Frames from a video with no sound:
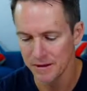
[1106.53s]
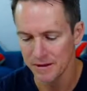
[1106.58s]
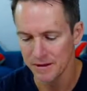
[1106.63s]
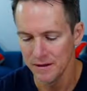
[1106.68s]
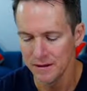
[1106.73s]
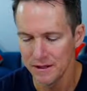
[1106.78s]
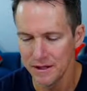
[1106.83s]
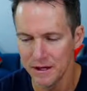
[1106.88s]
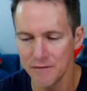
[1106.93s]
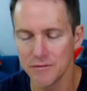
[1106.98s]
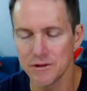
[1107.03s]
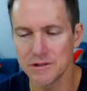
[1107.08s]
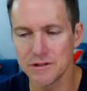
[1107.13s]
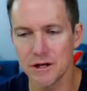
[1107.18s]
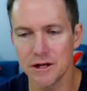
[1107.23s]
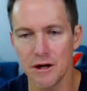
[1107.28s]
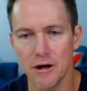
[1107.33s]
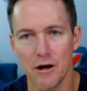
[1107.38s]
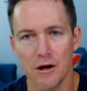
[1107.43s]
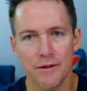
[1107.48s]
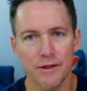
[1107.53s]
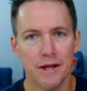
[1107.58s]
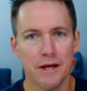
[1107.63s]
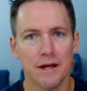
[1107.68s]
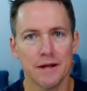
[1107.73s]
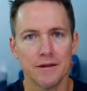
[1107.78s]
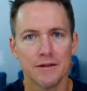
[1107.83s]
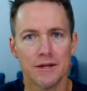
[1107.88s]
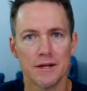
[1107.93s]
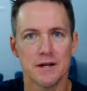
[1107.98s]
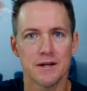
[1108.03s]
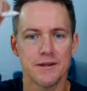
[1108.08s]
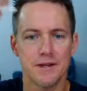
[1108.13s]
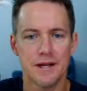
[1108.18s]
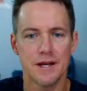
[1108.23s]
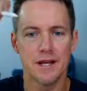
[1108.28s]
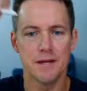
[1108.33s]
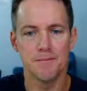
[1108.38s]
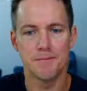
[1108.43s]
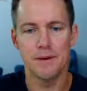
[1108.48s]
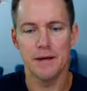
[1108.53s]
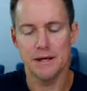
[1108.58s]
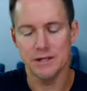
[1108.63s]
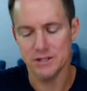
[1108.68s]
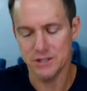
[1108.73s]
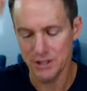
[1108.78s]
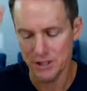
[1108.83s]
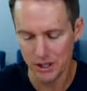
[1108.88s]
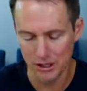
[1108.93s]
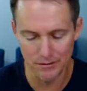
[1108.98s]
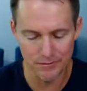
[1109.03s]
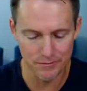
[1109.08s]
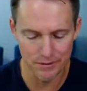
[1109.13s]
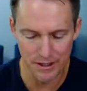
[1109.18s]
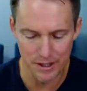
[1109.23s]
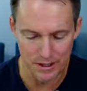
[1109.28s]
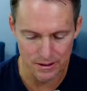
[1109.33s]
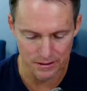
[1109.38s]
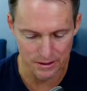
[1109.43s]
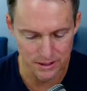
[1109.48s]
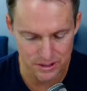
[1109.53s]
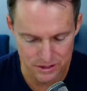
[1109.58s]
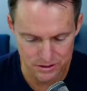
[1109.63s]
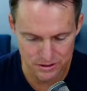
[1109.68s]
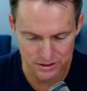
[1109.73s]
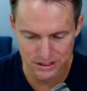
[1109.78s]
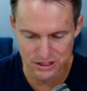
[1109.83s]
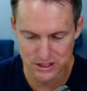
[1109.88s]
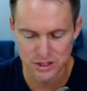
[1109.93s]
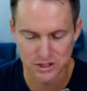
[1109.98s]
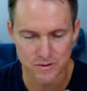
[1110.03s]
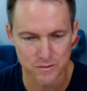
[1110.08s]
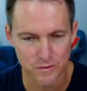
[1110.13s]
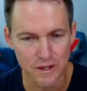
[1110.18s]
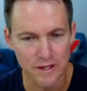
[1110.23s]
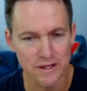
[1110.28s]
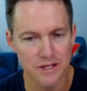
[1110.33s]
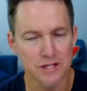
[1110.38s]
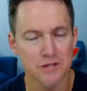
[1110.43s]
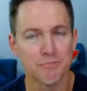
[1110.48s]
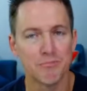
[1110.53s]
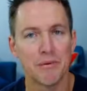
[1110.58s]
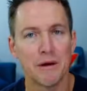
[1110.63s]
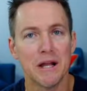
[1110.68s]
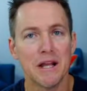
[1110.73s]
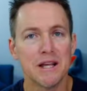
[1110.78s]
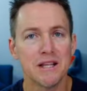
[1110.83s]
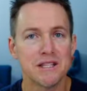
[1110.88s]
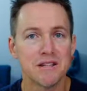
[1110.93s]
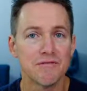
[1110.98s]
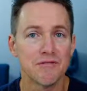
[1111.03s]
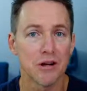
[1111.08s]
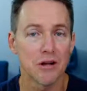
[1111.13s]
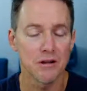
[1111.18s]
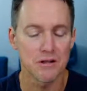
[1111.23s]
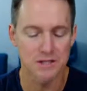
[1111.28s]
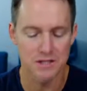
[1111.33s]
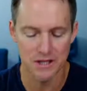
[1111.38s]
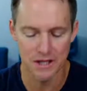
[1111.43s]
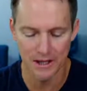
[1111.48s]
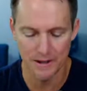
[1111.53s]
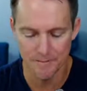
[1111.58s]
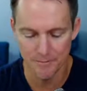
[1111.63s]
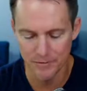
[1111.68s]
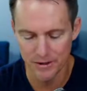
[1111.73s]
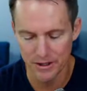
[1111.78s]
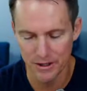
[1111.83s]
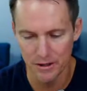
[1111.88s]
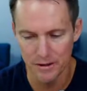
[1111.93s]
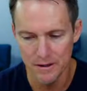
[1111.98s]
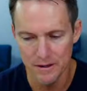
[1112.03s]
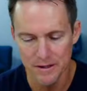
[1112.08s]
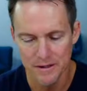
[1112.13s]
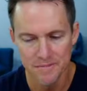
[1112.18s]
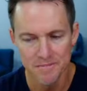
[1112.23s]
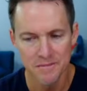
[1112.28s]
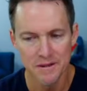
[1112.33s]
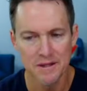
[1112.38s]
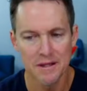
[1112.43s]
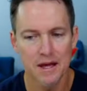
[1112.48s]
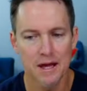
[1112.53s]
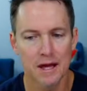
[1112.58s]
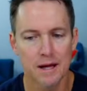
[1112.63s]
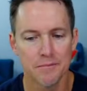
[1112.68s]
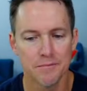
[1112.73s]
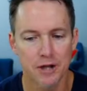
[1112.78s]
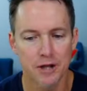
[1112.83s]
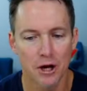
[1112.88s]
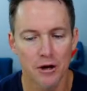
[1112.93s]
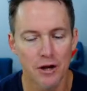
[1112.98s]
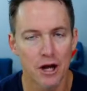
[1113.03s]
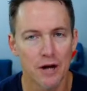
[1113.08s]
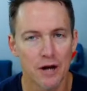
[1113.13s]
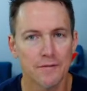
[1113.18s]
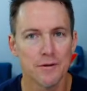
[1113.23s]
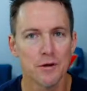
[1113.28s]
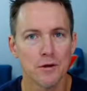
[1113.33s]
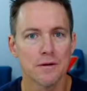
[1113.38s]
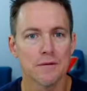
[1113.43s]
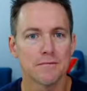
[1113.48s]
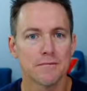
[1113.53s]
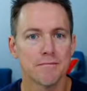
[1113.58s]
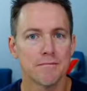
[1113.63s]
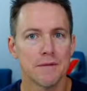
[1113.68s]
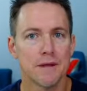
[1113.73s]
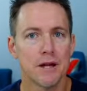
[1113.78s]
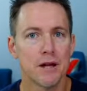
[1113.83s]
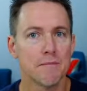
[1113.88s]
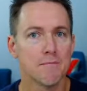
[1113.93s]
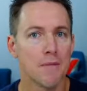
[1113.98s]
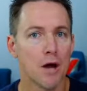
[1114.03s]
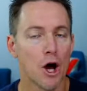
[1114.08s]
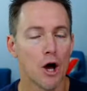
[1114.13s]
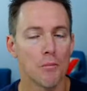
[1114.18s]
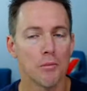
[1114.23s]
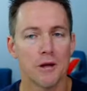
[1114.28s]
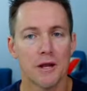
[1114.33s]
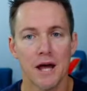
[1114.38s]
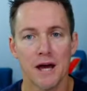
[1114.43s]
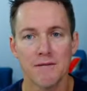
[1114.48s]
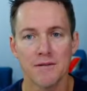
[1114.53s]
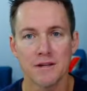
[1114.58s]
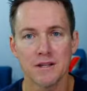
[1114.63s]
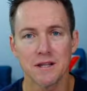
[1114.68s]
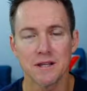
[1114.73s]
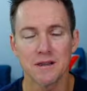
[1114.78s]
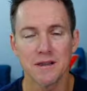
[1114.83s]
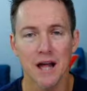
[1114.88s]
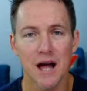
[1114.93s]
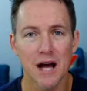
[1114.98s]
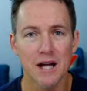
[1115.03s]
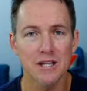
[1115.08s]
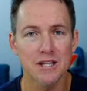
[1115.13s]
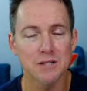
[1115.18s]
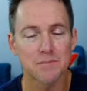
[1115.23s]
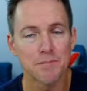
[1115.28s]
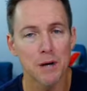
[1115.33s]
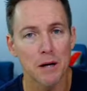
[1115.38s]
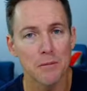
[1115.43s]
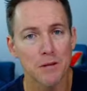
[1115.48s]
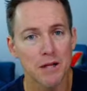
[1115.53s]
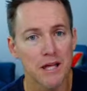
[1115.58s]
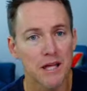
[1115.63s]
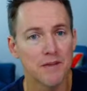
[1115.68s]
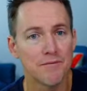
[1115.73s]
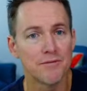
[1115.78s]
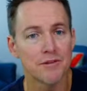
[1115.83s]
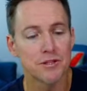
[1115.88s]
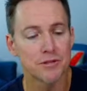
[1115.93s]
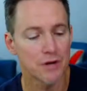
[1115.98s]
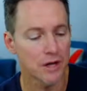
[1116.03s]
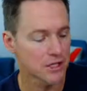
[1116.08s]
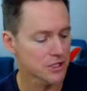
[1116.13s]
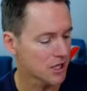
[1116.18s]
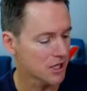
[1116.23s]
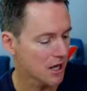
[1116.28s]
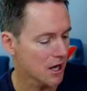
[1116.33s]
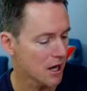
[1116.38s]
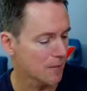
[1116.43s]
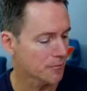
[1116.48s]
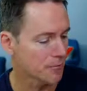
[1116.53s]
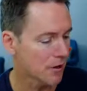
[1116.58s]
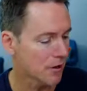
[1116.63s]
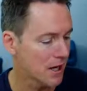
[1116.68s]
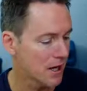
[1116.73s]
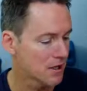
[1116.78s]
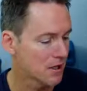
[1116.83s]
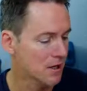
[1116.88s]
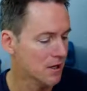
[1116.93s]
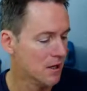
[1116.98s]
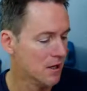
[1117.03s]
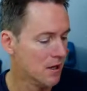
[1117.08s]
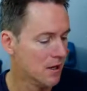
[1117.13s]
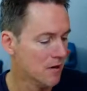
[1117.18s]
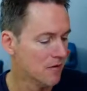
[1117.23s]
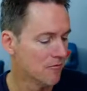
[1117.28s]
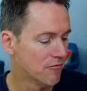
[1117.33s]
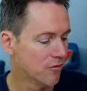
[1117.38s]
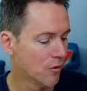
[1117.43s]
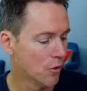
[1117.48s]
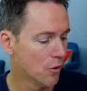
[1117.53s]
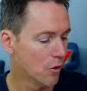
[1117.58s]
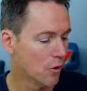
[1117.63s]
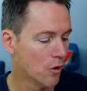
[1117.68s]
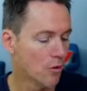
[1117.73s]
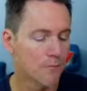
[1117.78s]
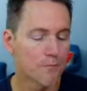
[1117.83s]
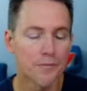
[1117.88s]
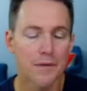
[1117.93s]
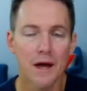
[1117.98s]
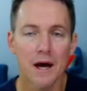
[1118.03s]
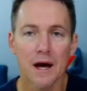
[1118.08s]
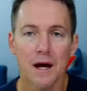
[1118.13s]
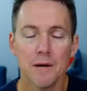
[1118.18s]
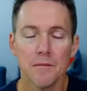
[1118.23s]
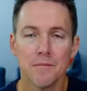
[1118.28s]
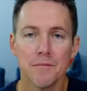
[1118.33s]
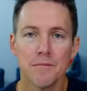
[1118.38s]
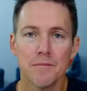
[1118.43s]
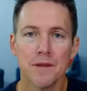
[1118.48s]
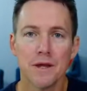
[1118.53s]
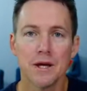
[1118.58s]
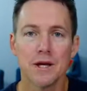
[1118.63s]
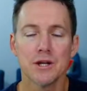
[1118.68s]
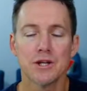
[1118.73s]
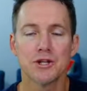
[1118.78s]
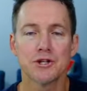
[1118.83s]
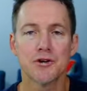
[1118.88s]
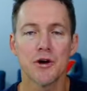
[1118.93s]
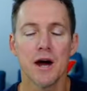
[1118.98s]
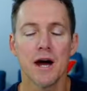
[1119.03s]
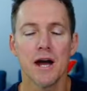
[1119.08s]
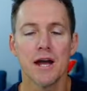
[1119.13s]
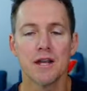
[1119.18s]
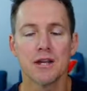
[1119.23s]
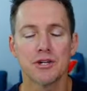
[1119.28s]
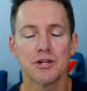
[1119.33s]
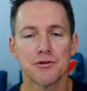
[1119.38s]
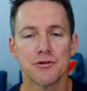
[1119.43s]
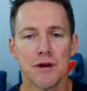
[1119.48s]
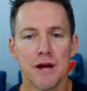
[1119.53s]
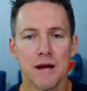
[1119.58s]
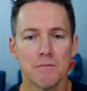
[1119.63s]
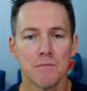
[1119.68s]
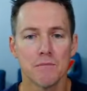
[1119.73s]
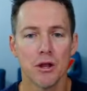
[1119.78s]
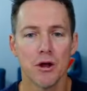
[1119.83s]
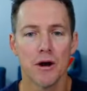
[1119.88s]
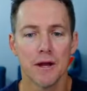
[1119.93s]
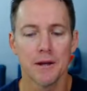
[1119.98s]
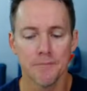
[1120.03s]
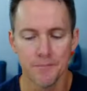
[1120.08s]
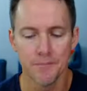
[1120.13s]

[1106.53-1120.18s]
everyone's like, oh, the Olympics, yeah, that's sweet. There's billions of dollars there, Don't overlook, Melbourne having the largest public infrastructure upgrade for their train and tram line